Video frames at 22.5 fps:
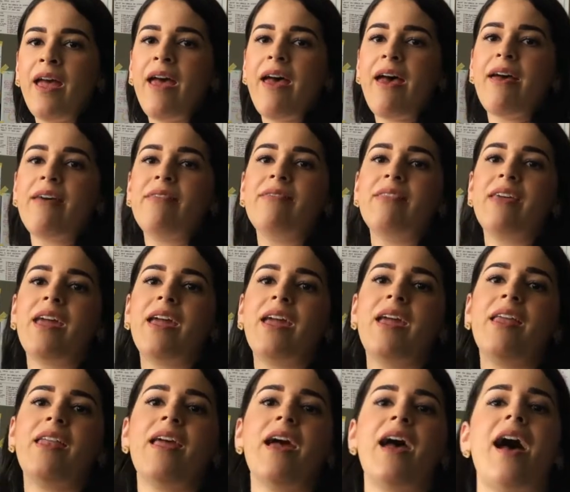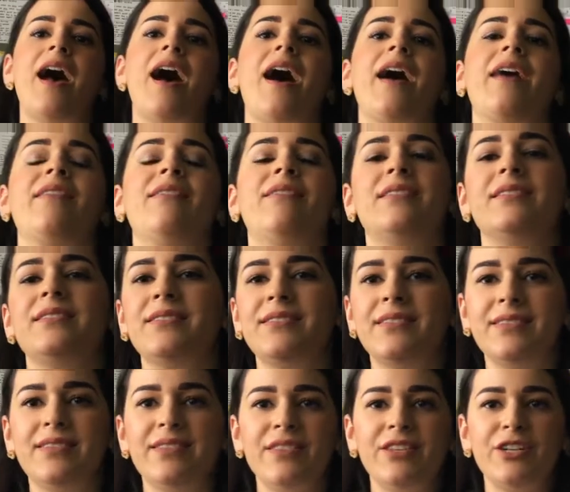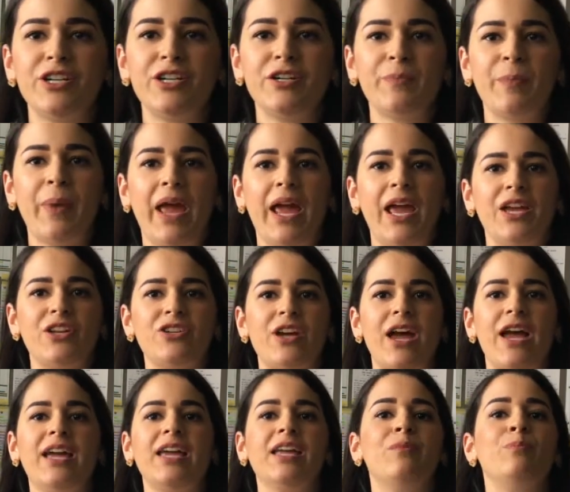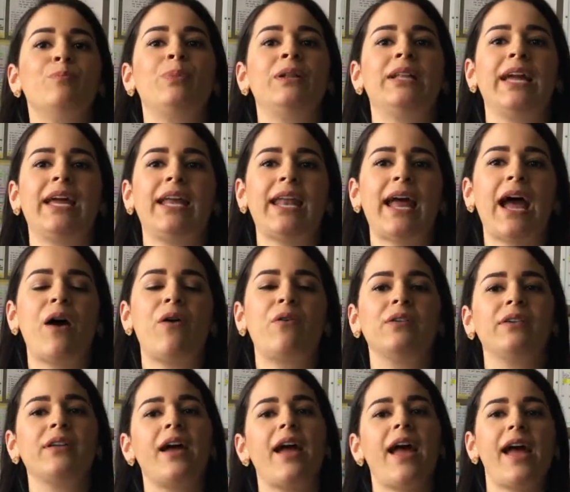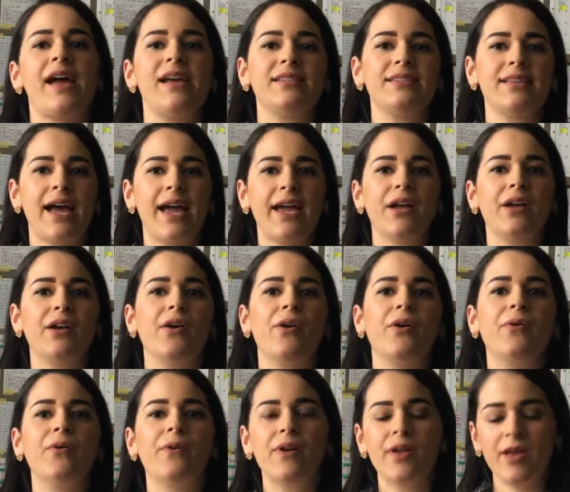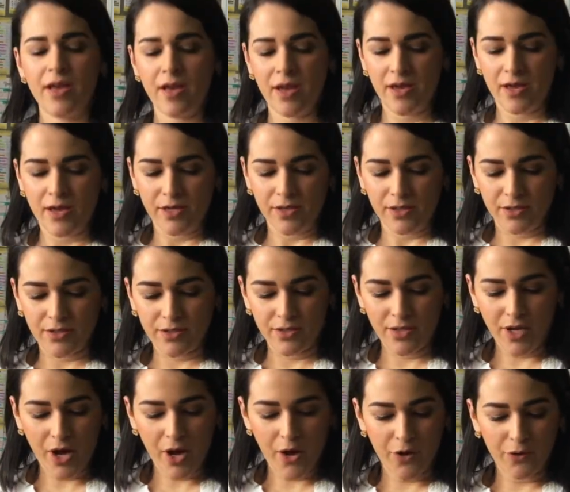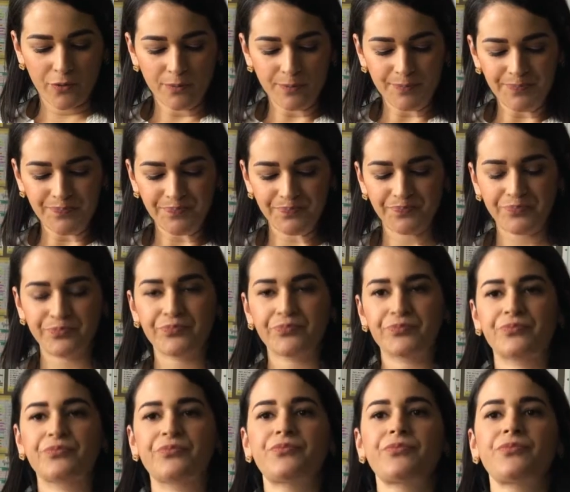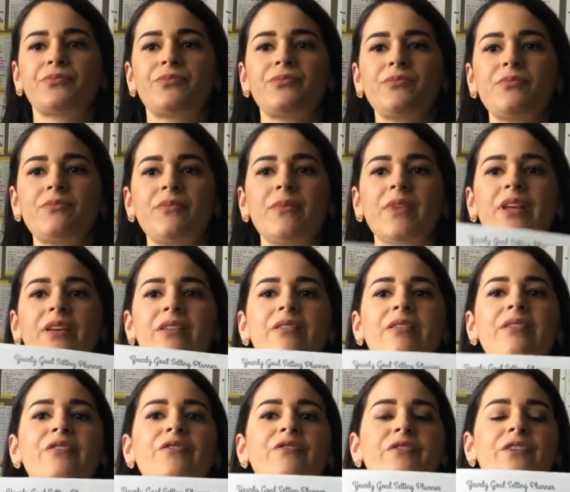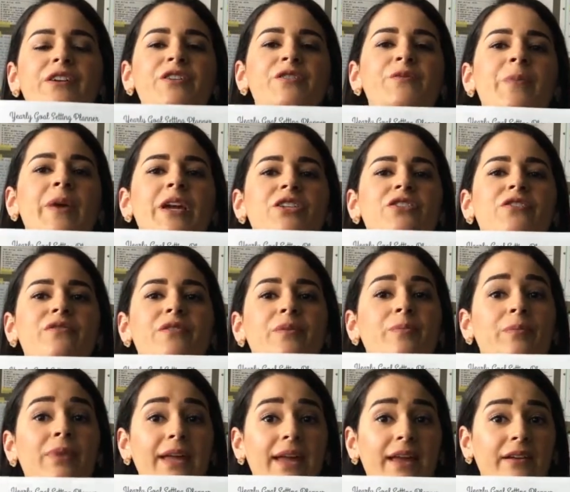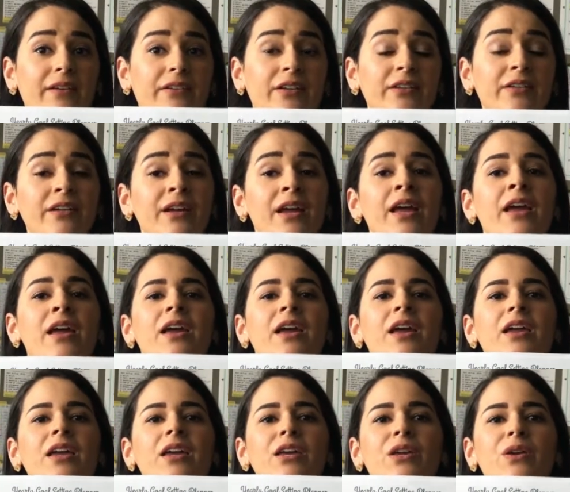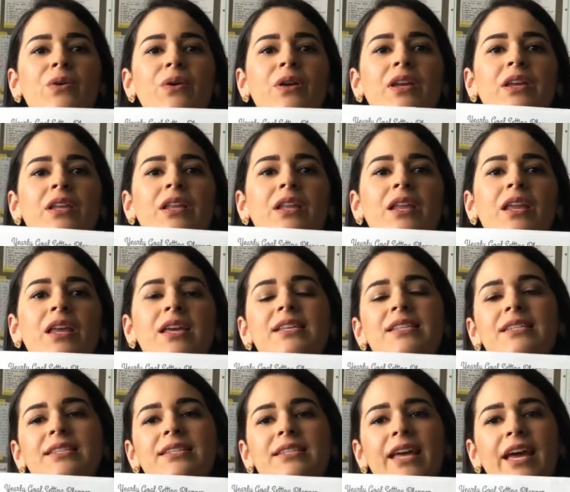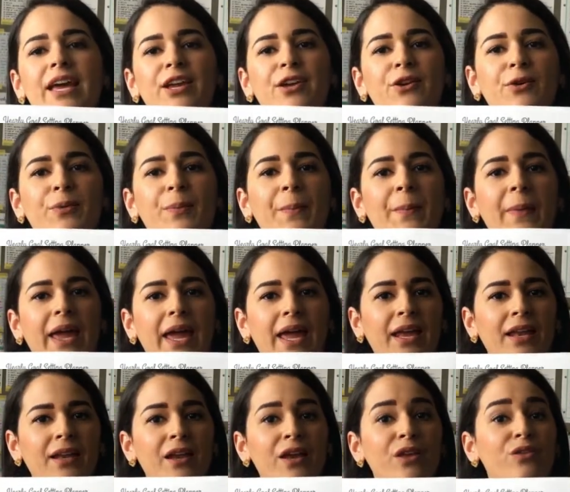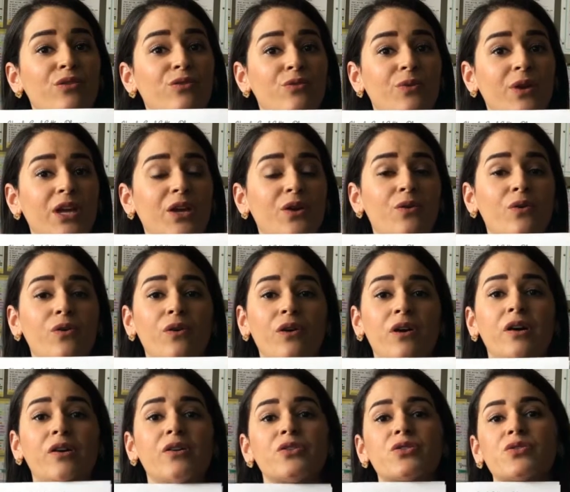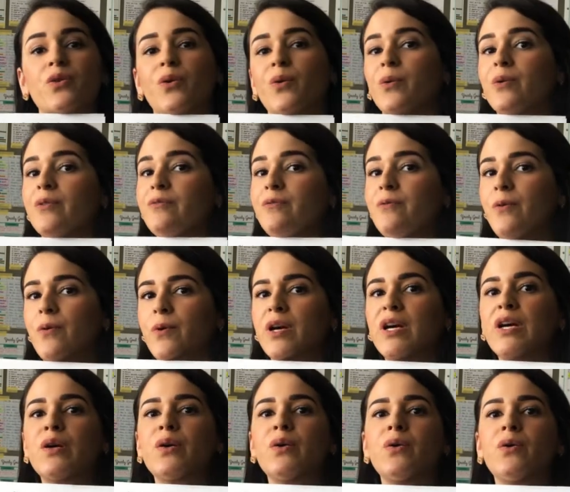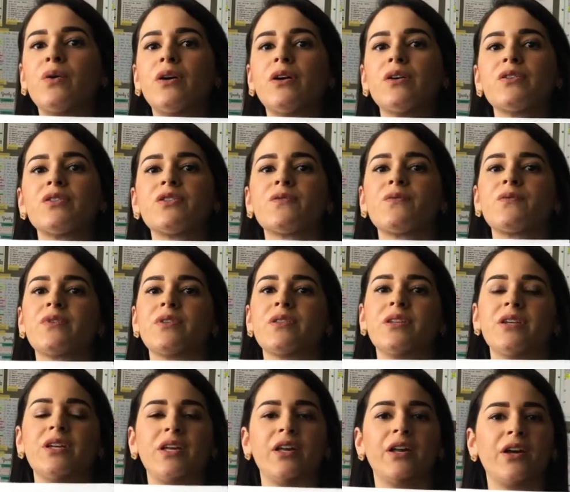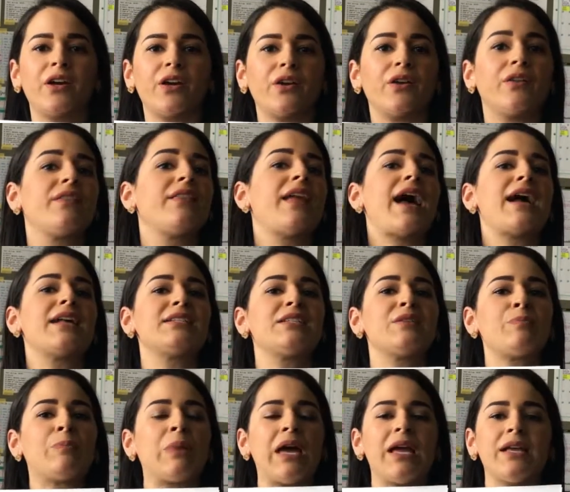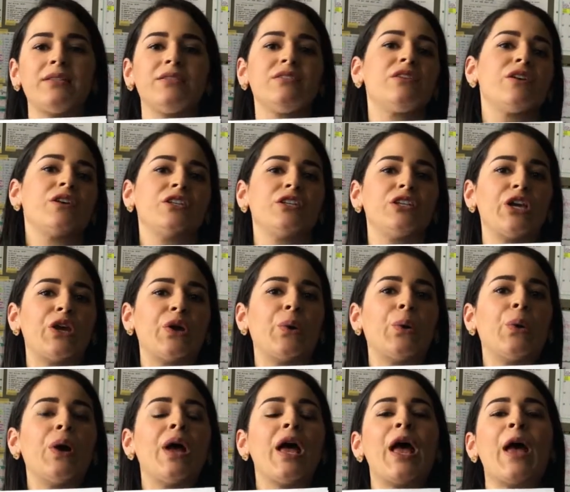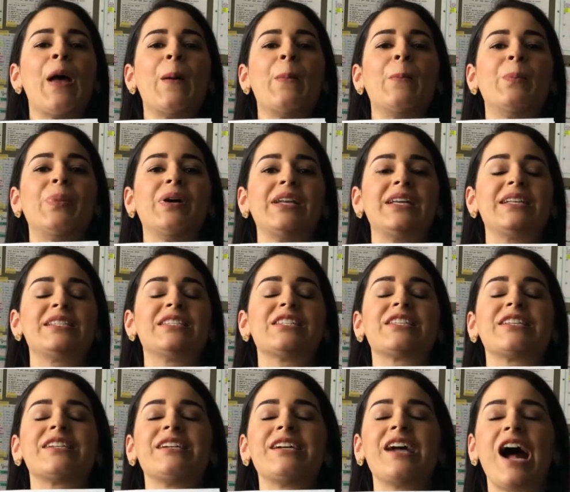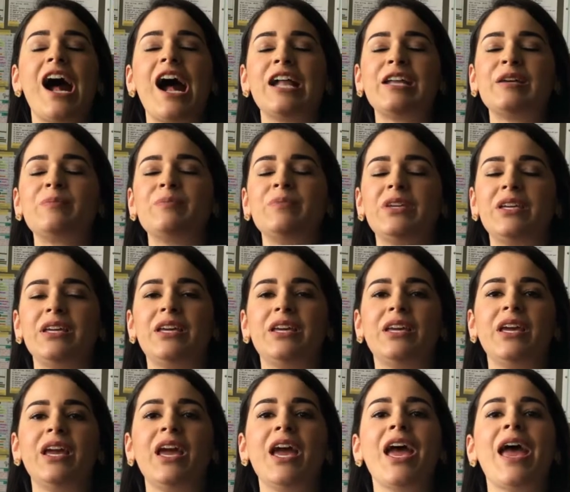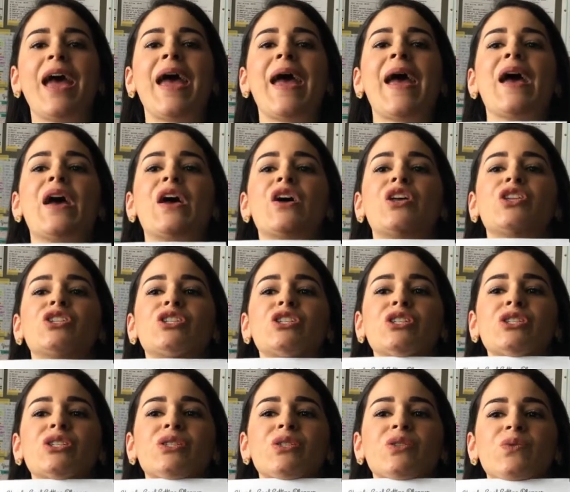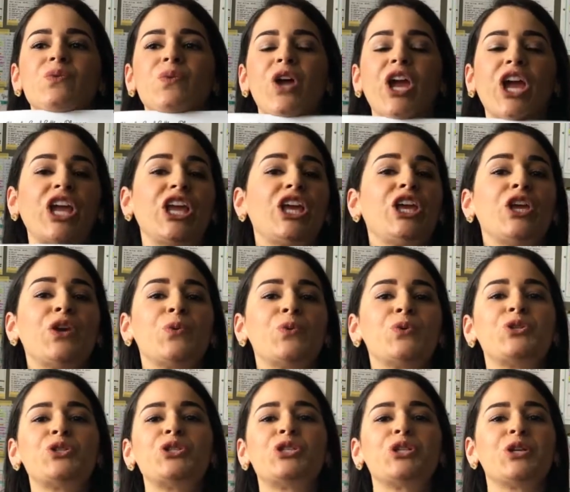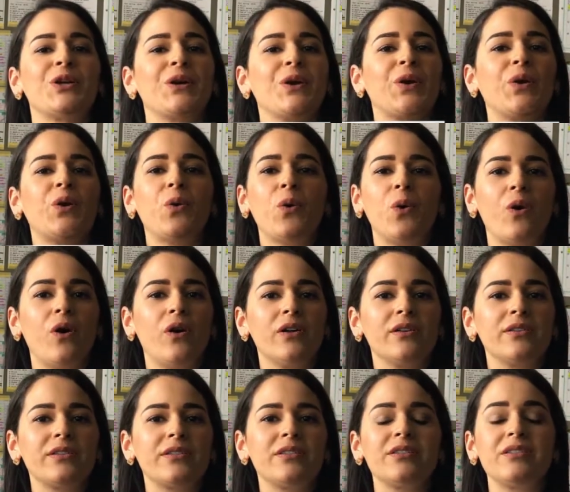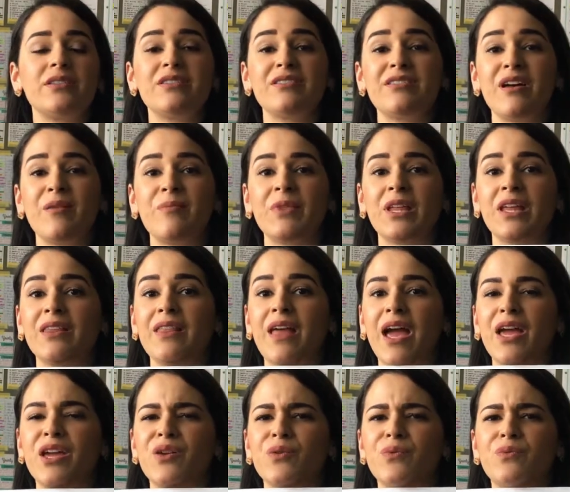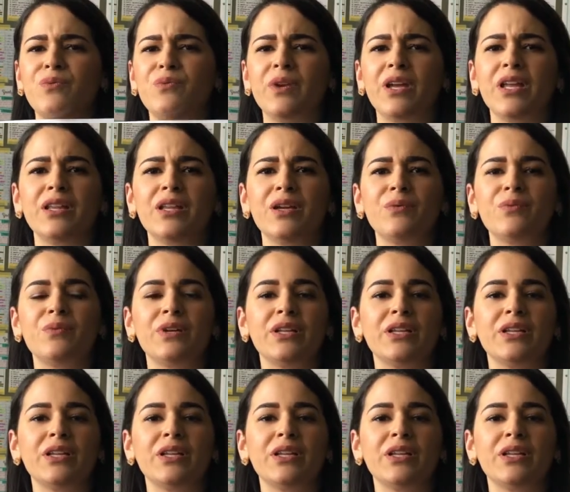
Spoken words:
and then the 3rd page I can plan out as I go. So the first page of the planner, you can set your main 3 goals or 4 goals for the year. That depends on you, but it's gotta be huge goals, something that you really